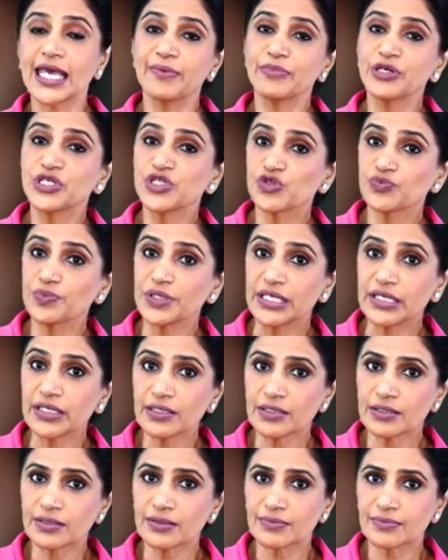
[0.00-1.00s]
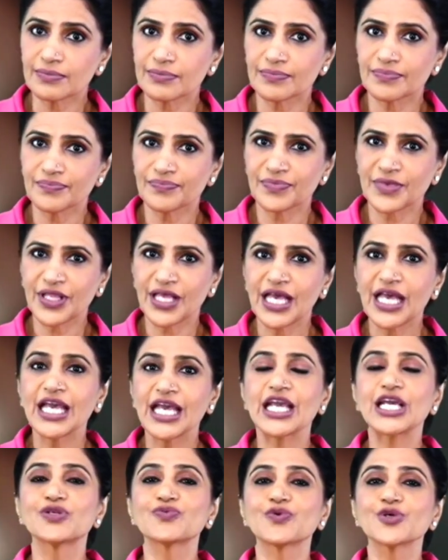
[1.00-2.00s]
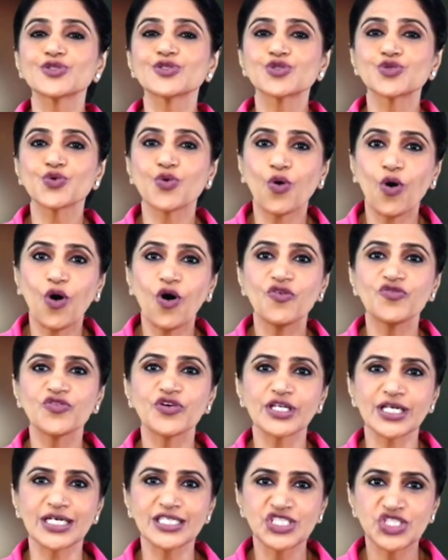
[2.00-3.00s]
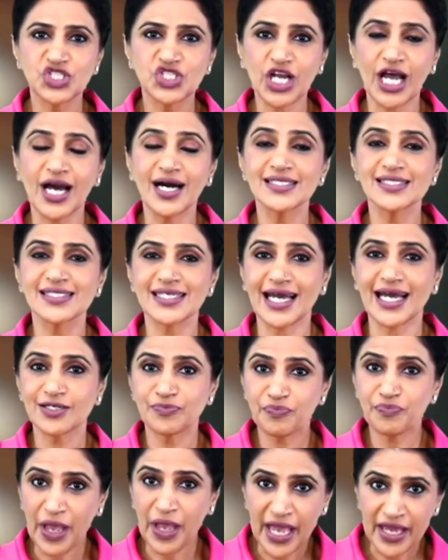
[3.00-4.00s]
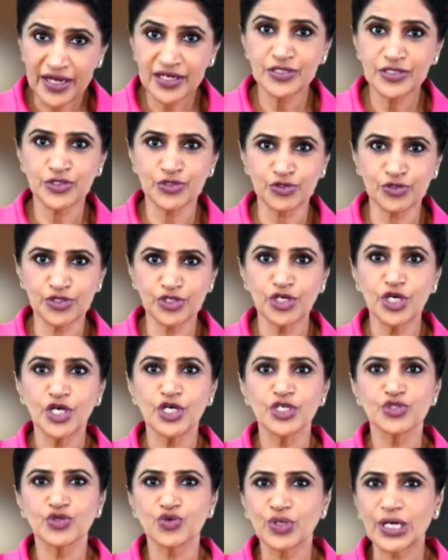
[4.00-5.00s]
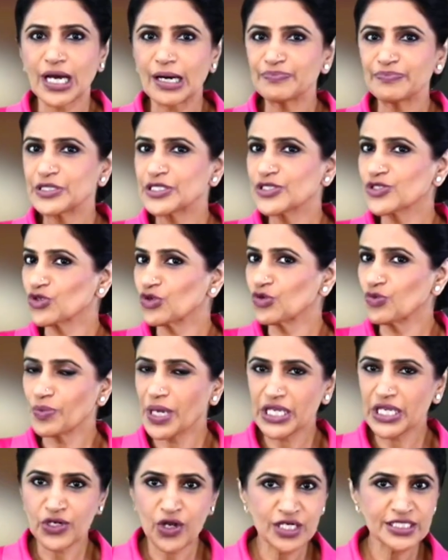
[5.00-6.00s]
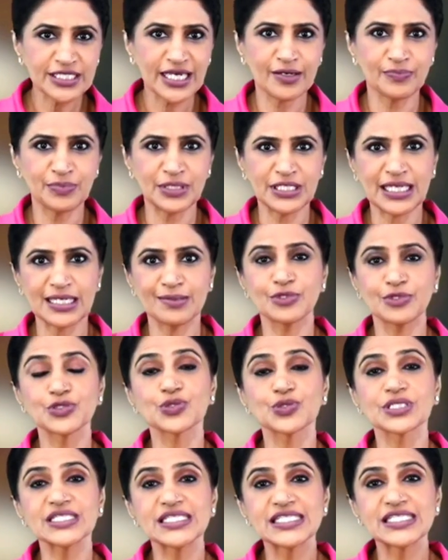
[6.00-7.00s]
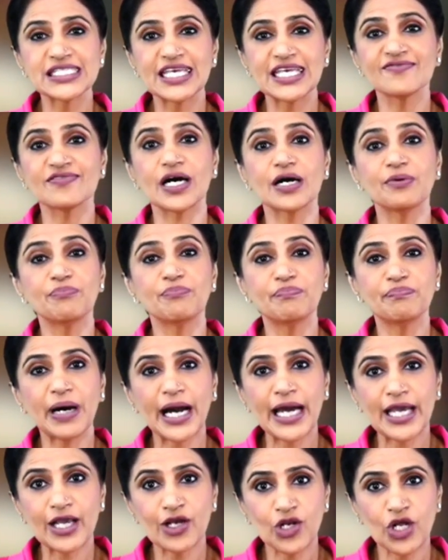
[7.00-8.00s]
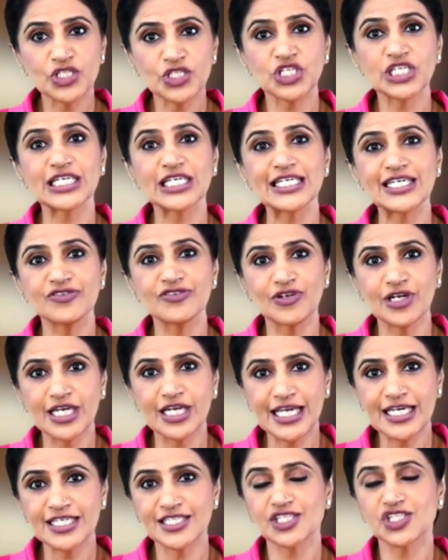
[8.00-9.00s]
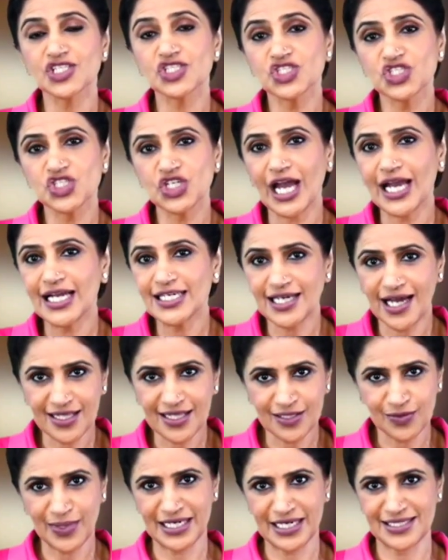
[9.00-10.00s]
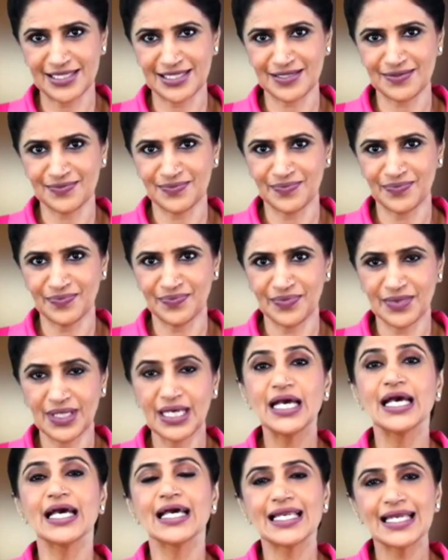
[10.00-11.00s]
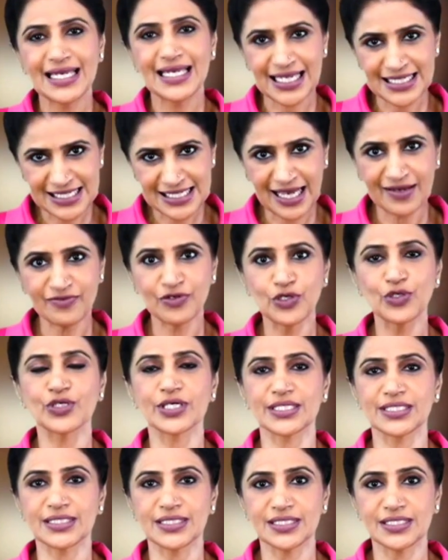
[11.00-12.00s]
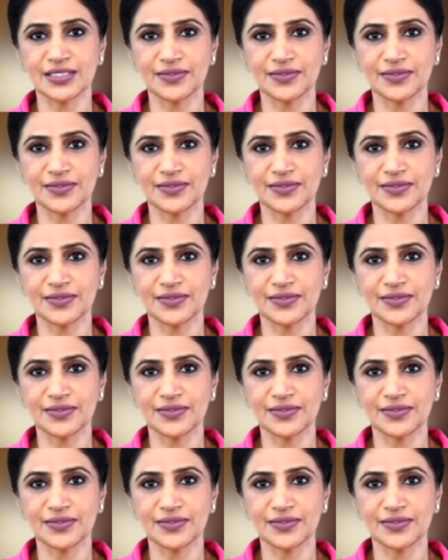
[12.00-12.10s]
came into being? It was to offer a chance at parenthood to couples who may not have been able to conceive a biologically related child otherwise. Let's have a look at